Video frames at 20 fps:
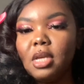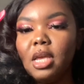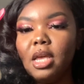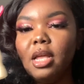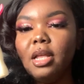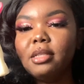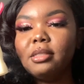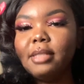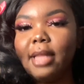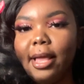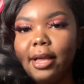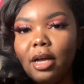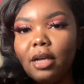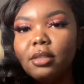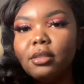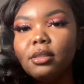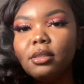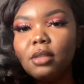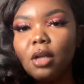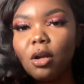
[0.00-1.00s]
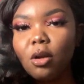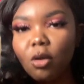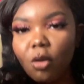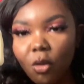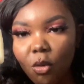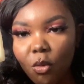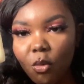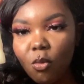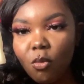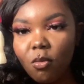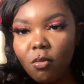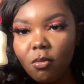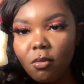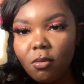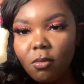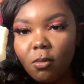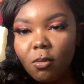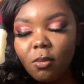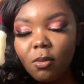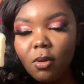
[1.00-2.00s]
is like a circle
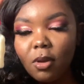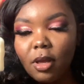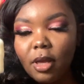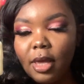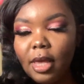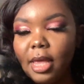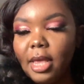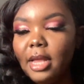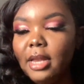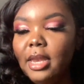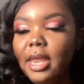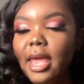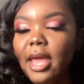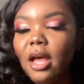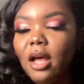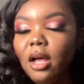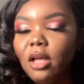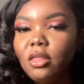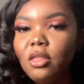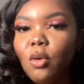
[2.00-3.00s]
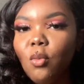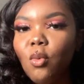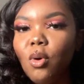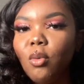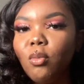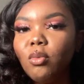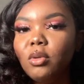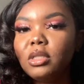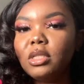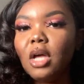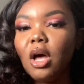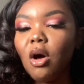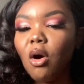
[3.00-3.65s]
and that other one was an